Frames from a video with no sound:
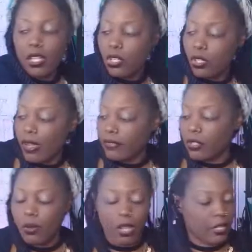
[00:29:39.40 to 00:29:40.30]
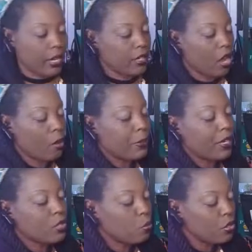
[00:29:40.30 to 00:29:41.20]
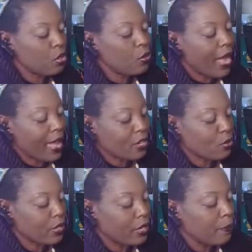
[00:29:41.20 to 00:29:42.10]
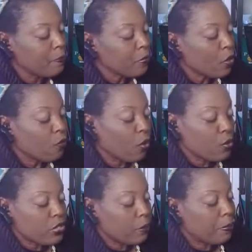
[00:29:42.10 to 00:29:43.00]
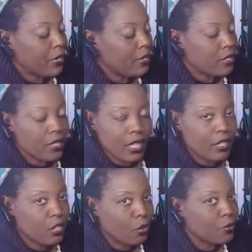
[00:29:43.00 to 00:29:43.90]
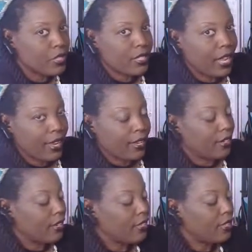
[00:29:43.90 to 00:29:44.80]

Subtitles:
You don't have to do all of that, y'all, because when you actually roast the beets, they don't stain.